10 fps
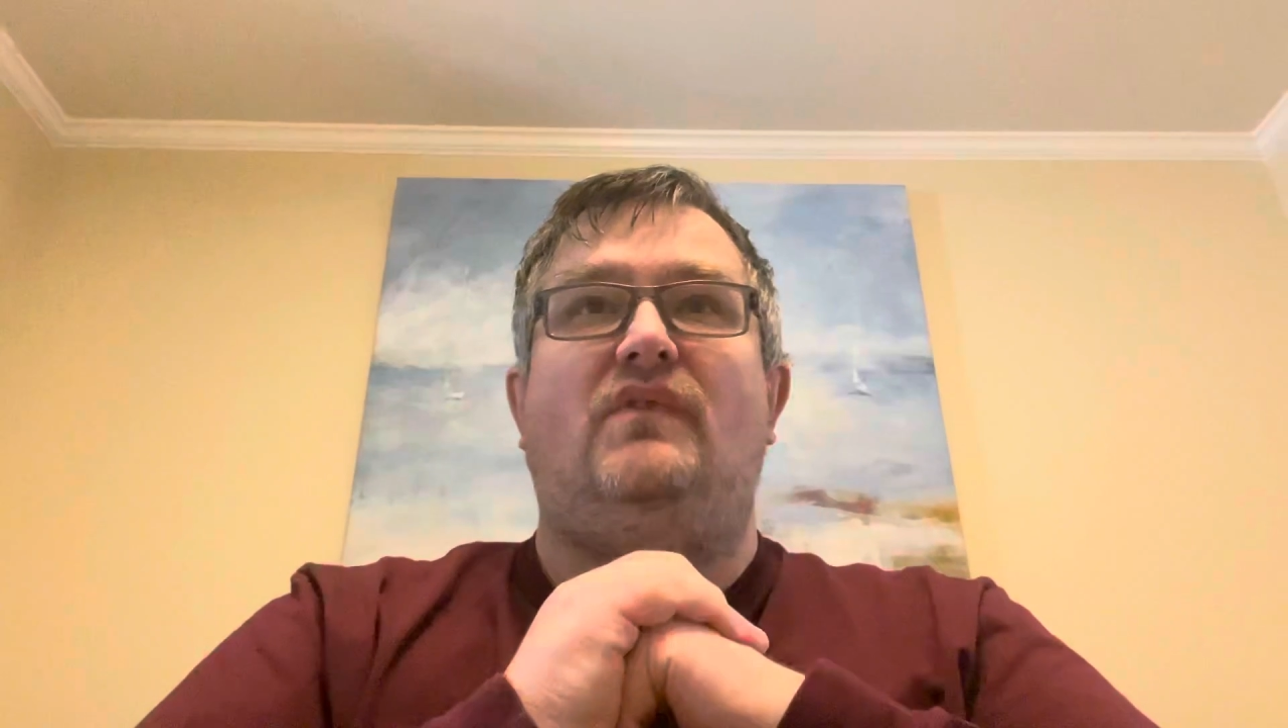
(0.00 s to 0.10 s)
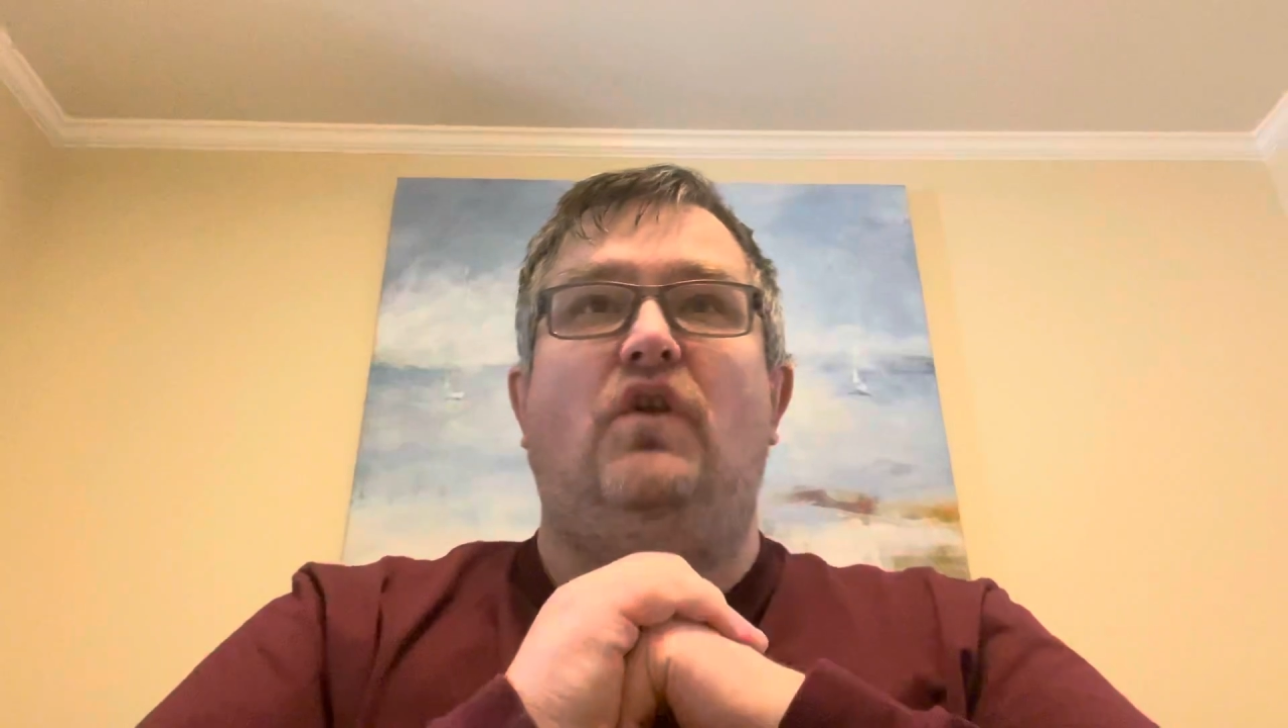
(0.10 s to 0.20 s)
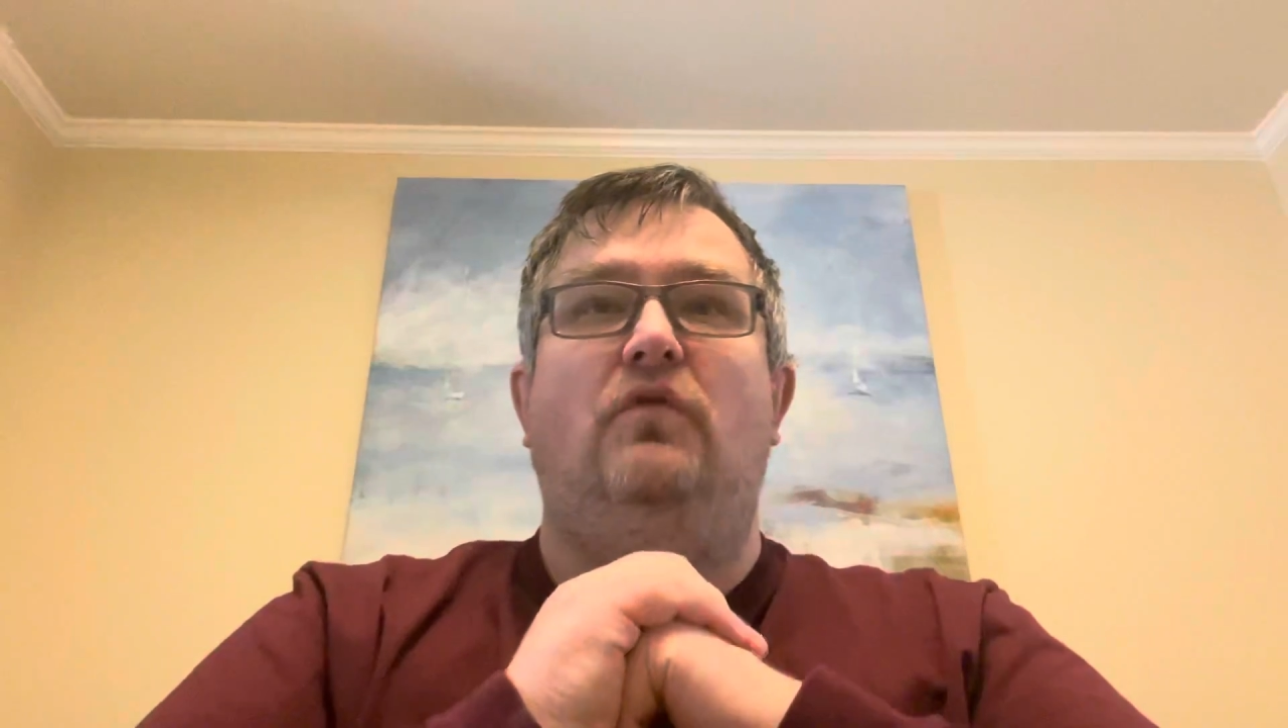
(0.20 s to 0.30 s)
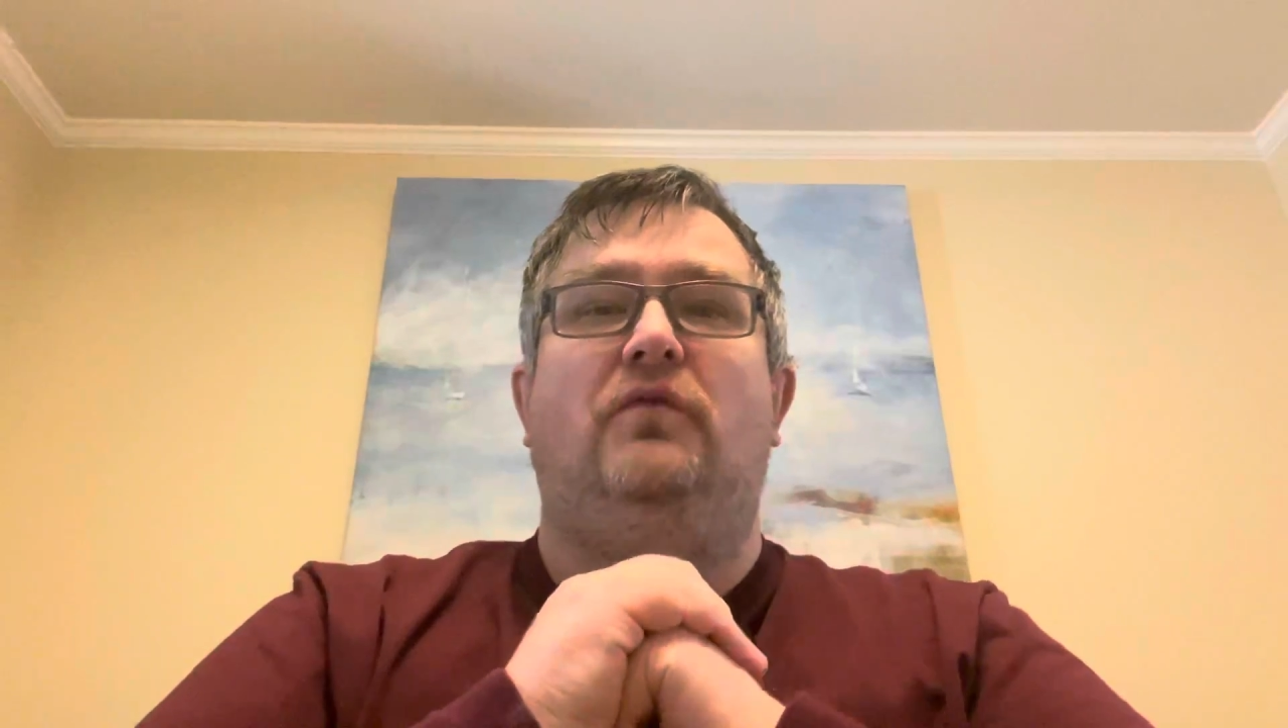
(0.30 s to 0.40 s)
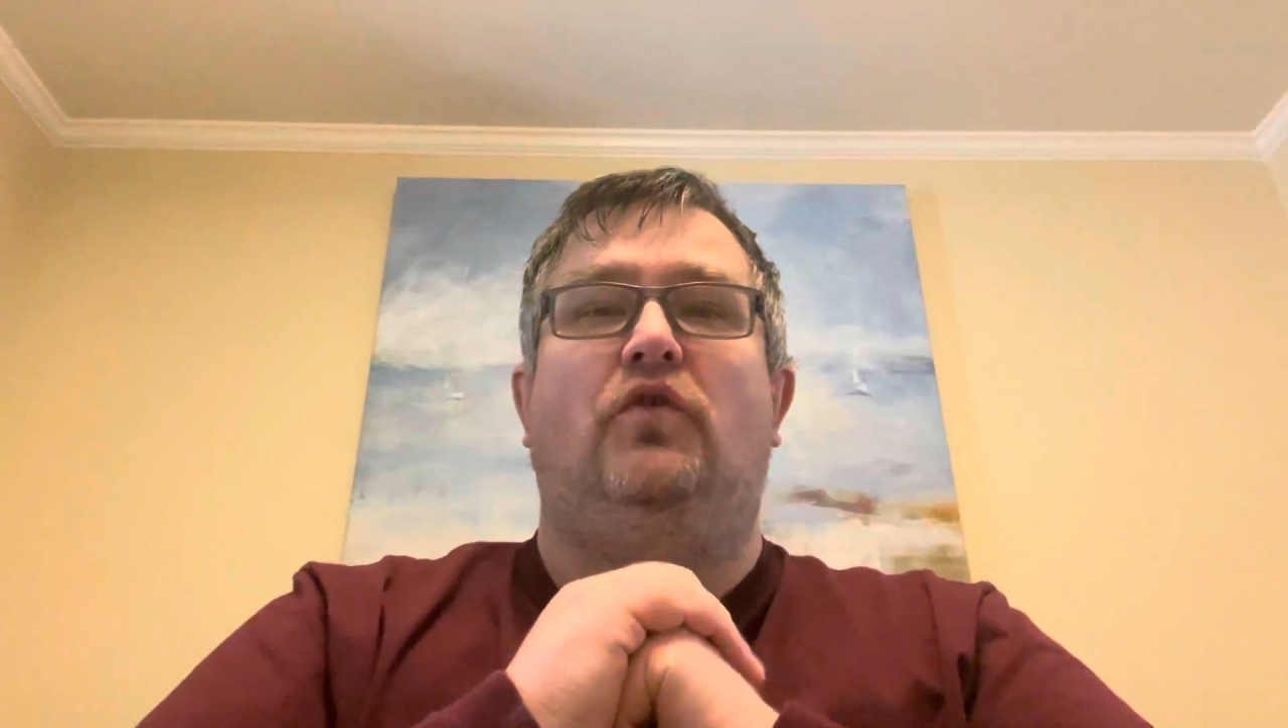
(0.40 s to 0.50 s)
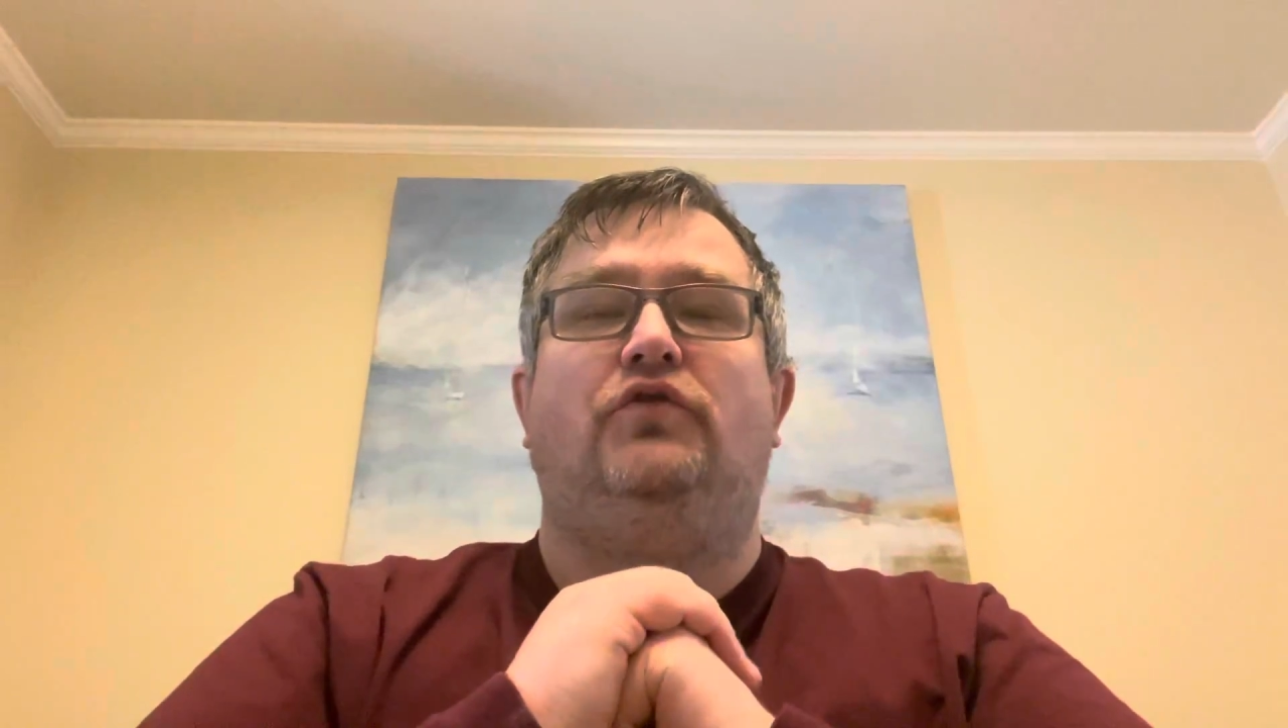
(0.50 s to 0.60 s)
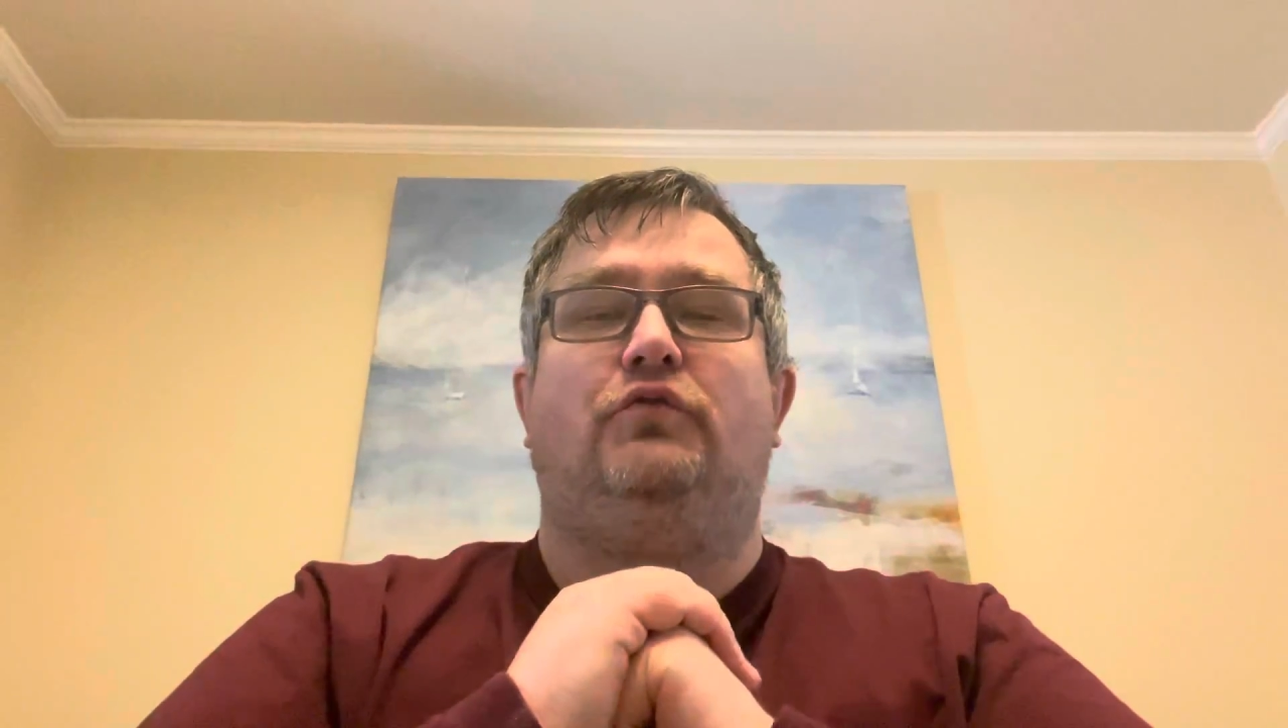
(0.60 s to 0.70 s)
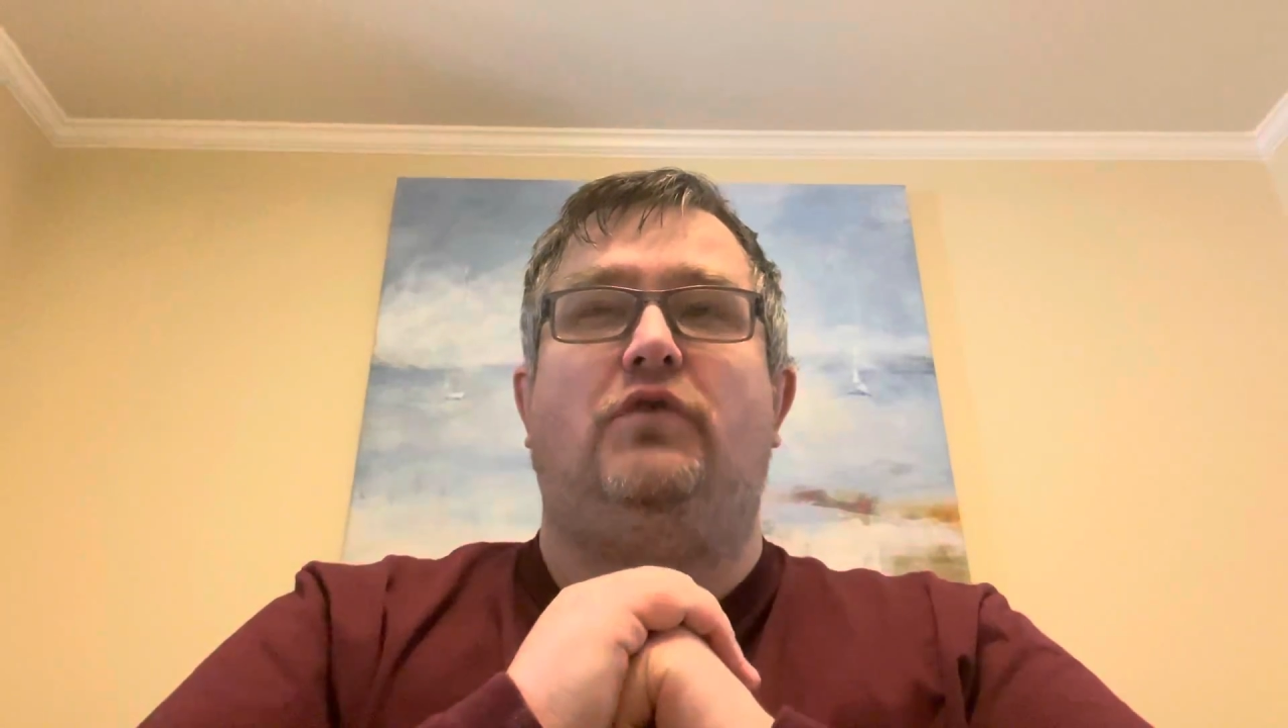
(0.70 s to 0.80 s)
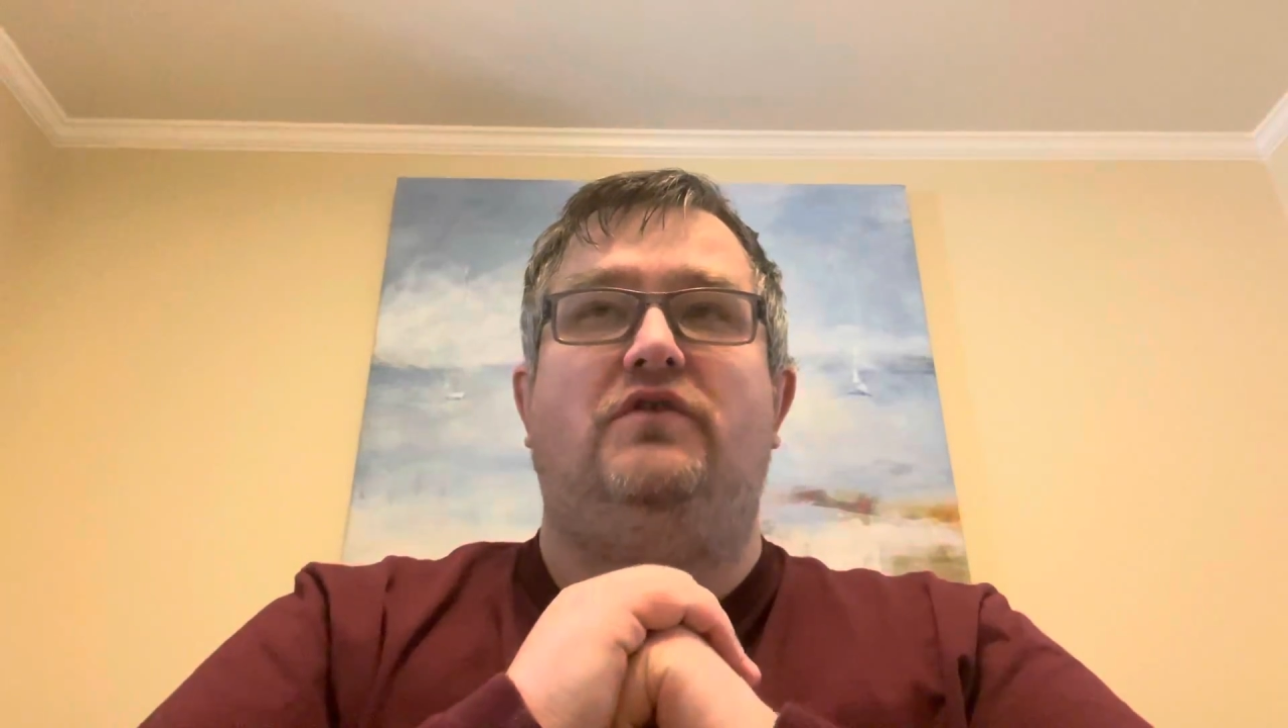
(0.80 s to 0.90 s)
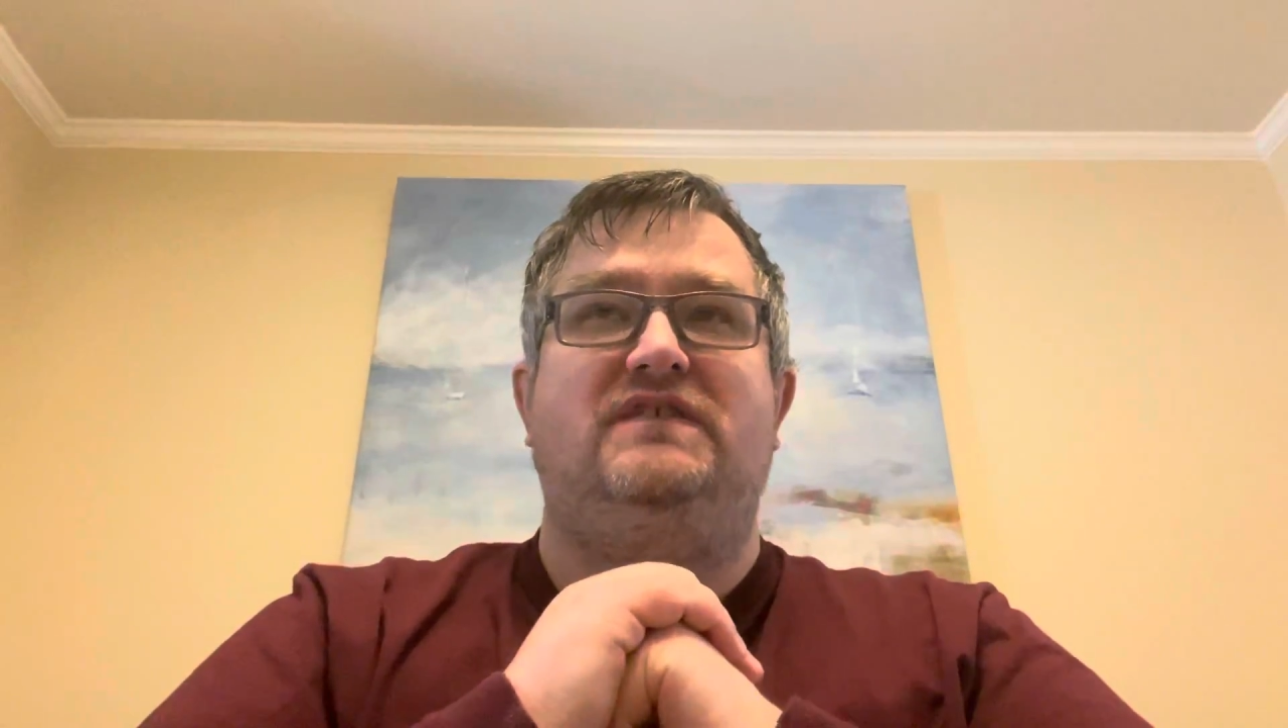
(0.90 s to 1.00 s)
Over on the
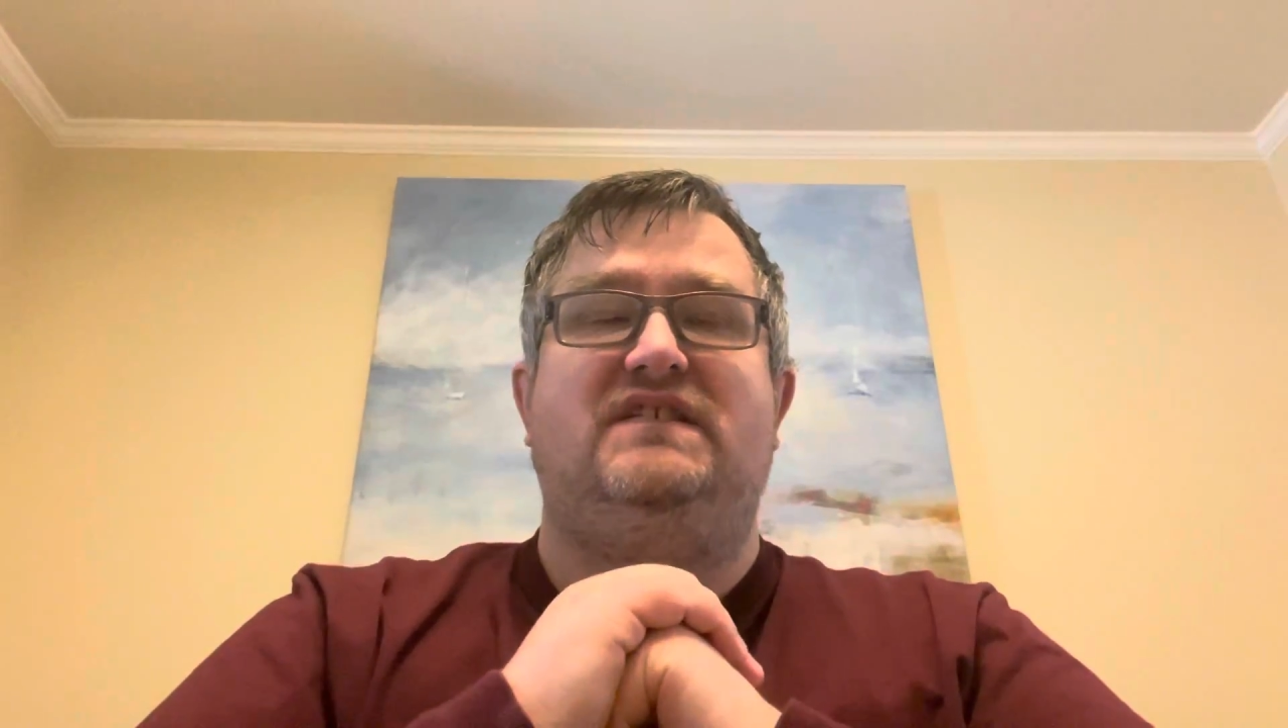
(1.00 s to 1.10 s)
road